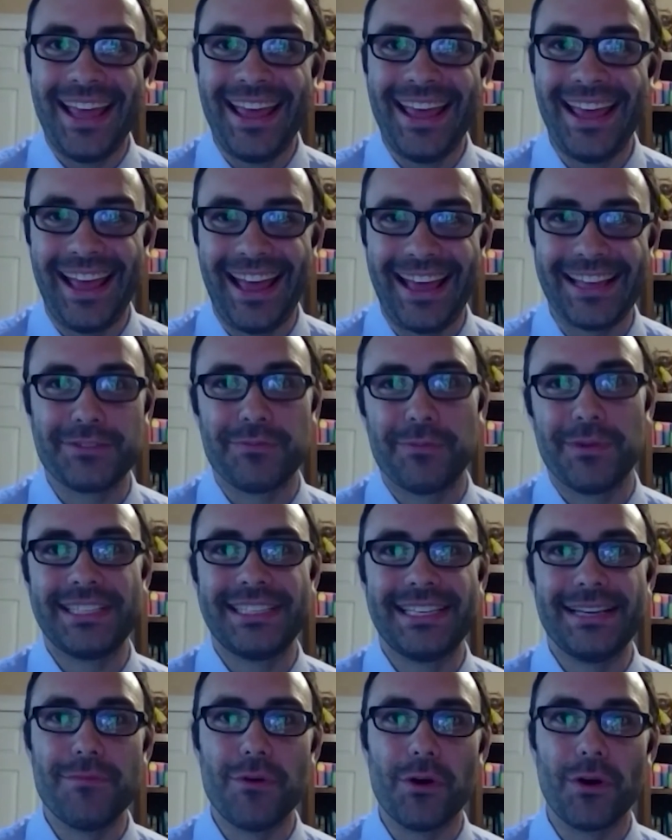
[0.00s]
as we
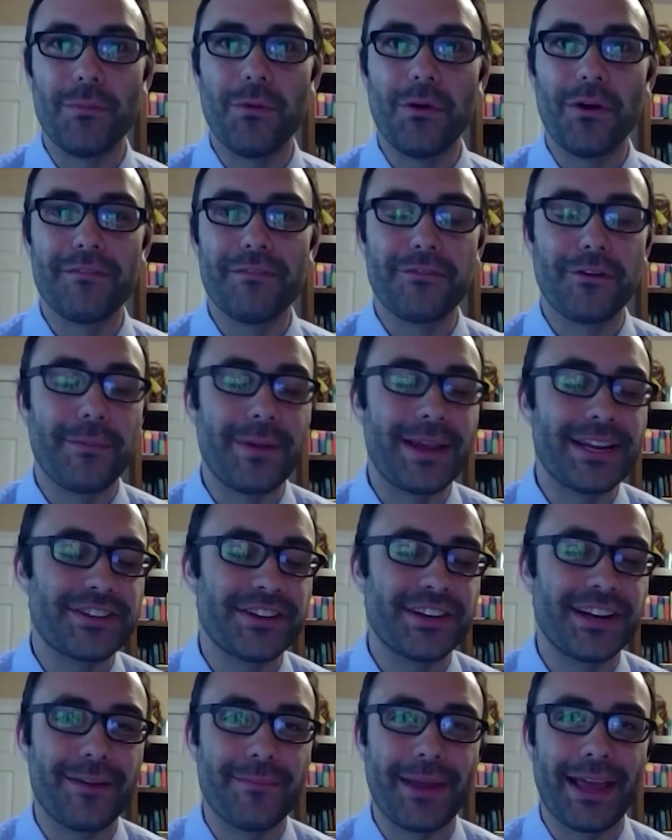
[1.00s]
see more and more
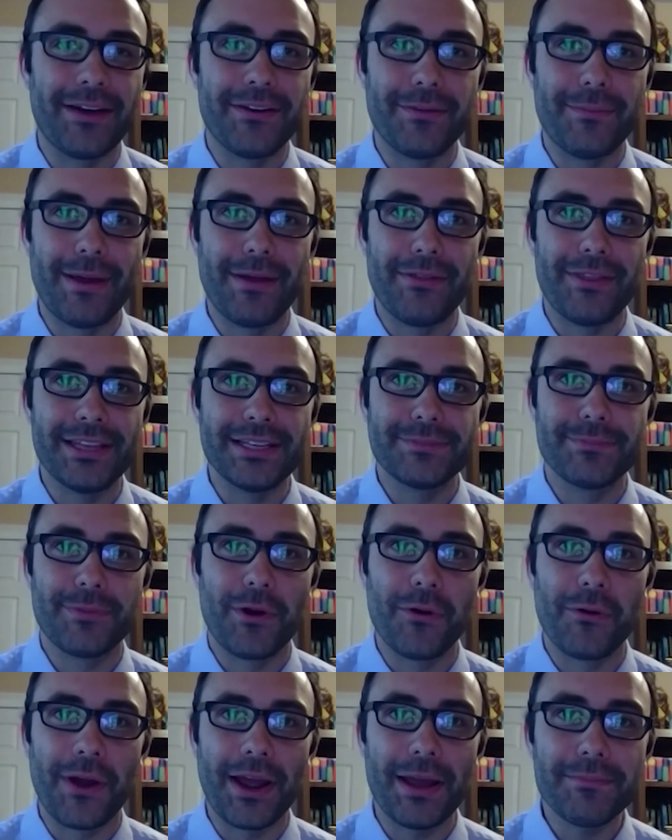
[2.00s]
information coming out about these
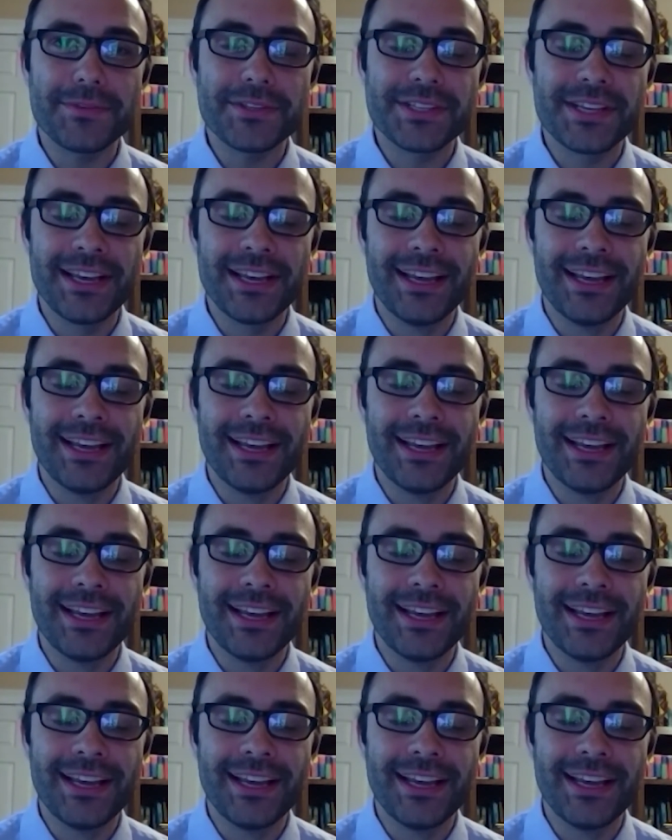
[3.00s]
programs.